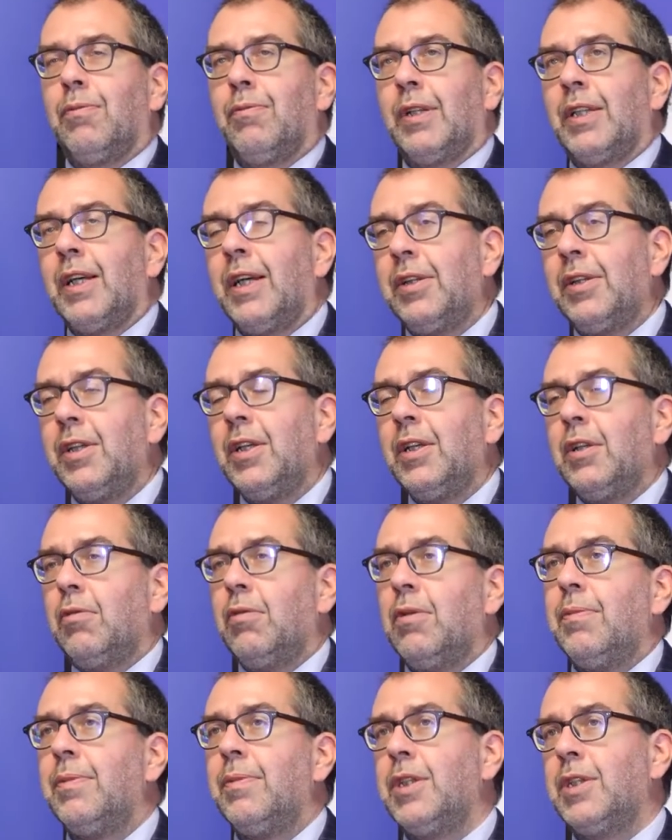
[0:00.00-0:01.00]
what I
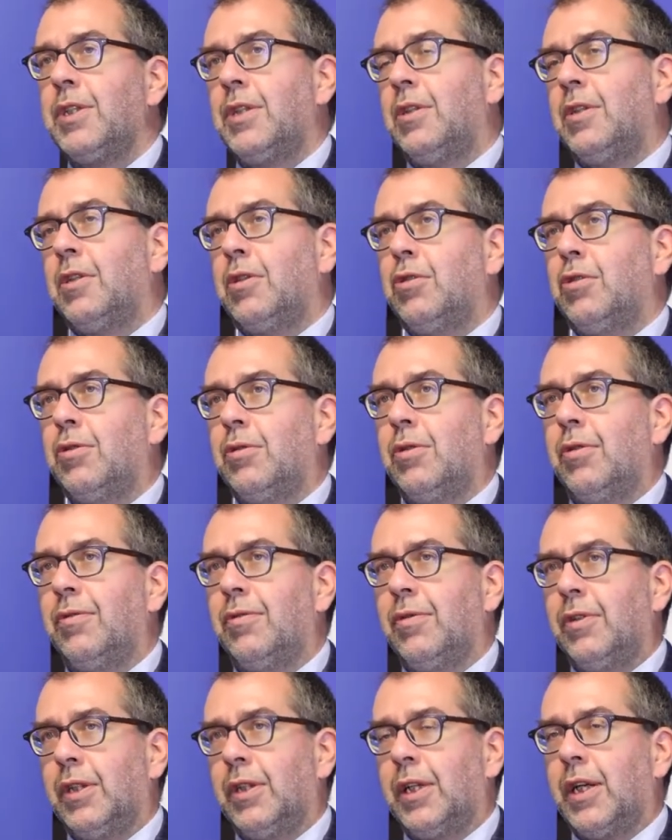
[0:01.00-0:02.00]
think we miss is a sort
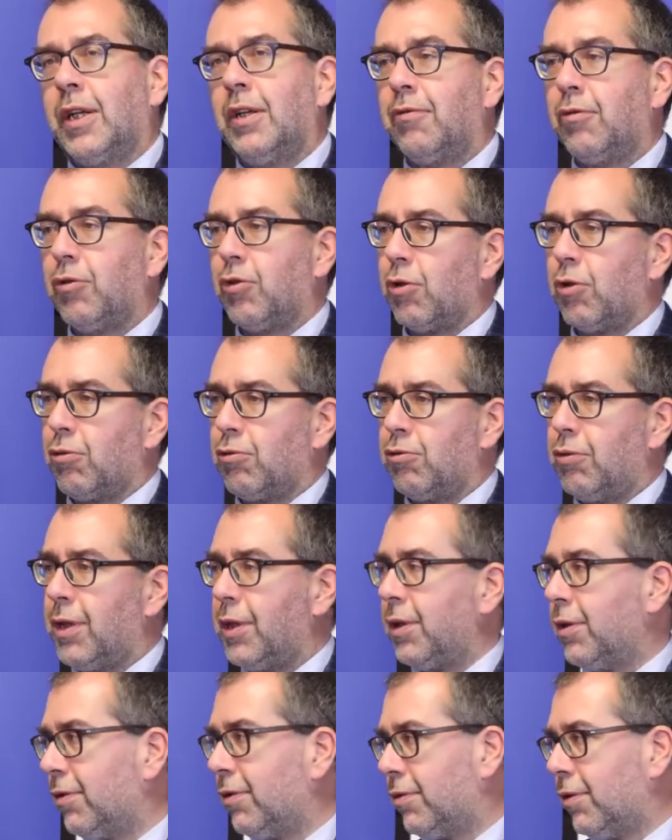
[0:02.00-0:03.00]
of a kind of
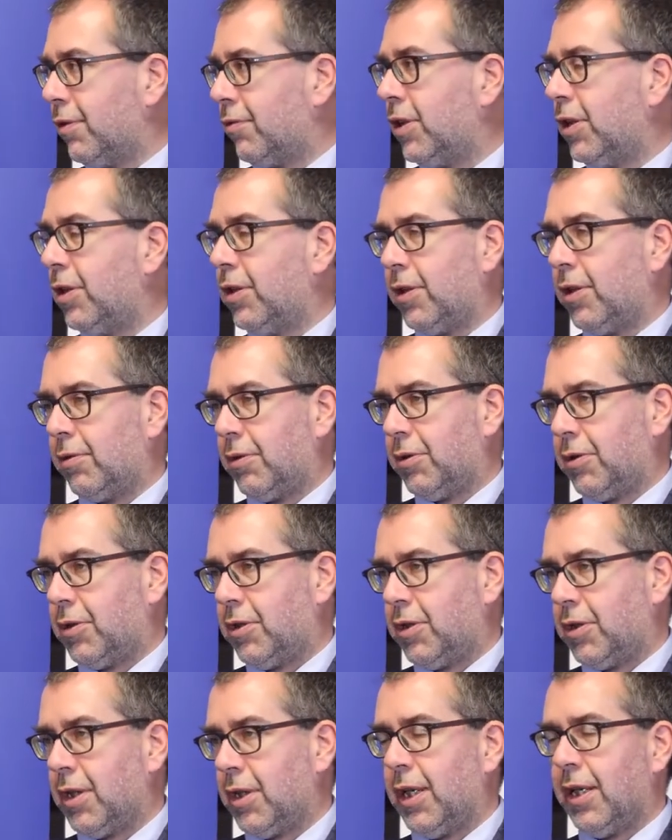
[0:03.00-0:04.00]
doctrine of, of
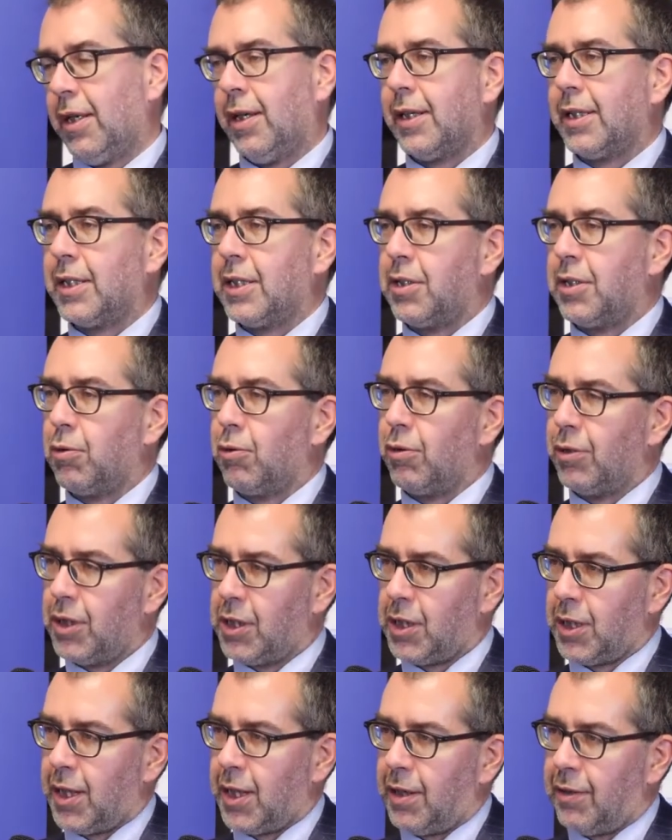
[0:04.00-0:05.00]
deterrence against all
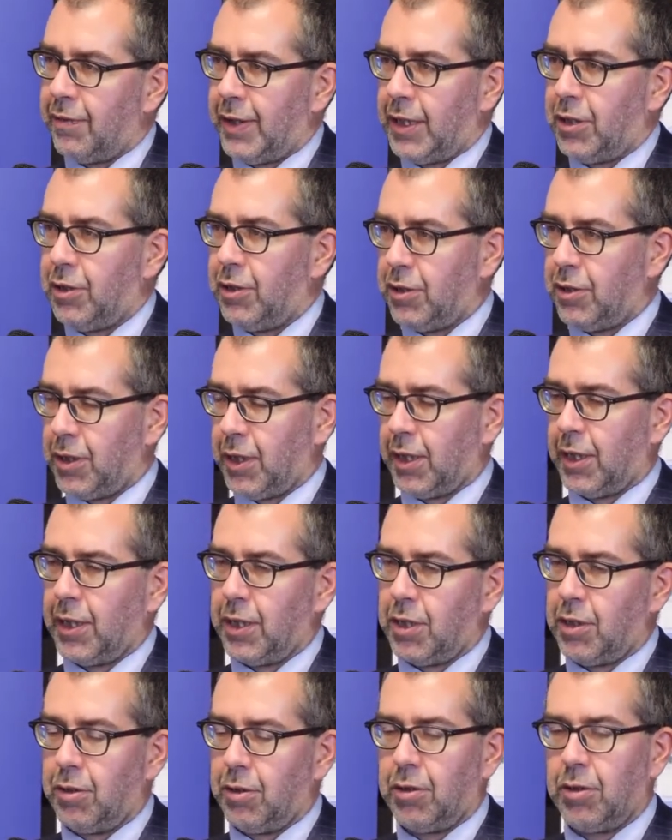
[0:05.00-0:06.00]
these kind of actions
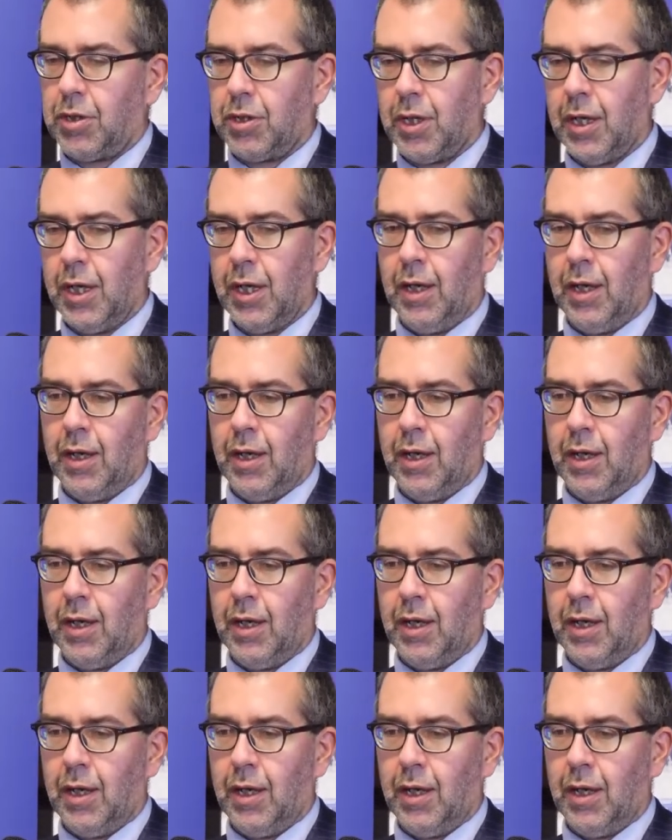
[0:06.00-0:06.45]
against us.